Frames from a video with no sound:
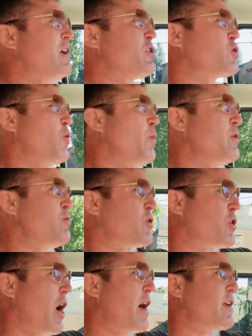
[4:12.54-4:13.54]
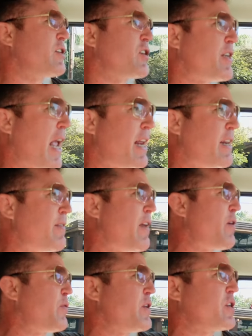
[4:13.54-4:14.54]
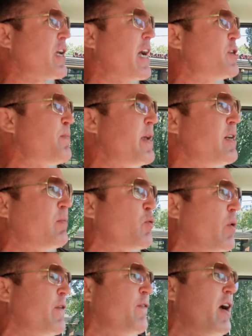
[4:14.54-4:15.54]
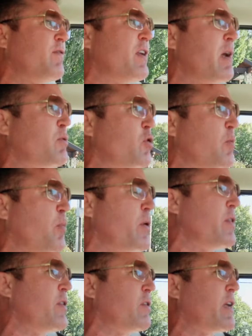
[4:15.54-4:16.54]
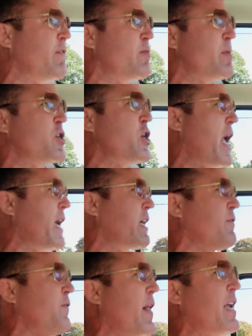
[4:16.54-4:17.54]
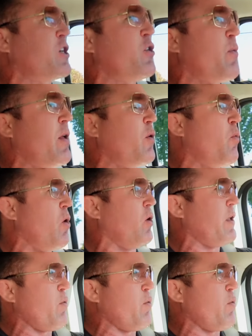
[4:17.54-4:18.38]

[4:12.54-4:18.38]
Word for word: So when USADA's standing there, this guy's beating him 25 times to the point that they're giving him a jacket and flashing around the world,